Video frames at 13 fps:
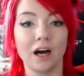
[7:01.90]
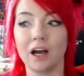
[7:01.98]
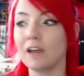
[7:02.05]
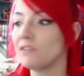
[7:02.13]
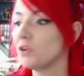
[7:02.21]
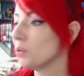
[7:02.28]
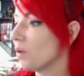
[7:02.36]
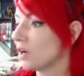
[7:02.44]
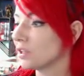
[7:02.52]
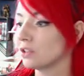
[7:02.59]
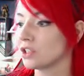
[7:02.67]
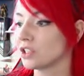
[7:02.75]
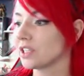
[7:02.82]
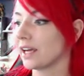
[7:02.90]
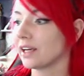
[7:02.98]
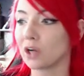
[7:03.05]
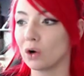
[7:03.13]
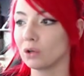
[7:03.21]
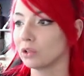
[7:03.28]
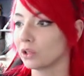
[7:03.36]
If you want to, just like
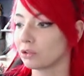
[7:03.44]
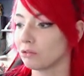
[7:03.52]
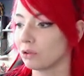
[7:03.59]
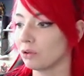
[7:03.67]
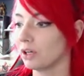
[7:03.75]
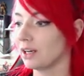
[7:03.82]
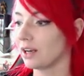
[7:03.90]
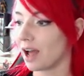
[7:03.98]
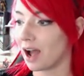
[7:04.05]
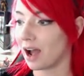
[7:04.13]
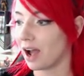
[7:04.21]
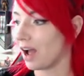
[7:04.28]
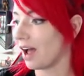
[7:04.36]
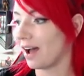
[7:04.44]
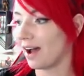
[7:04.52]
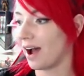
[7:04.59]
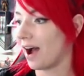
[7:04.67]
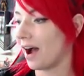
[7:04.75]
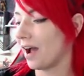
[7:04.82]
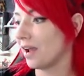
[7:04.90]
go look through it.
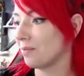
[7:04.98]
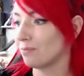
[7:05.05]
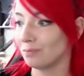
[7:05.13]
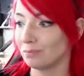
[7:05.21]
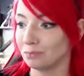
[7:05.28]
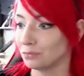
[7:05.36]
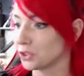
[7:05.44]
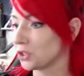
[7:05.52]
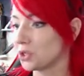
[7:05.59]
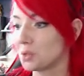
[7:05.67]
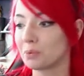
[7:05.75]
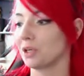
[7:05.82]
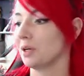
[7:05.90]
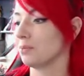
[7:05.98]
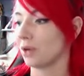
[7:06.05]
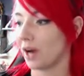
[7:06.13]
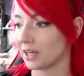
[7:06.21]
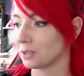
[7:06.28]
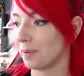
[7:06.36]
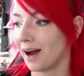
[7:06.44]
I'm super
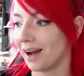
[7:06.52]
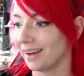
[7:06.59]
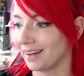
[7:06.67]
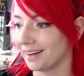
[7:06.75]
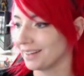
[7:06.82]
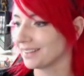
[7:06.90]
impressed by it.